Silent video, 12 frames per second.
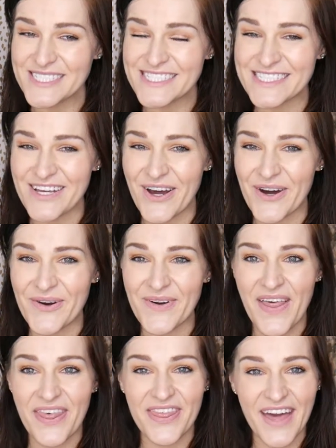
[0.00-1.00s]
So
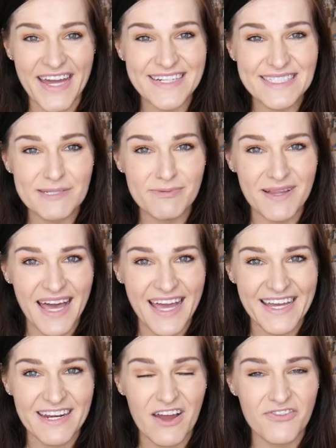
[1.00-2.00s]
that is the
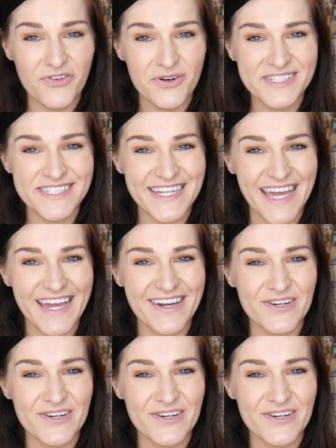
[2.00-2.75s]
plan for today.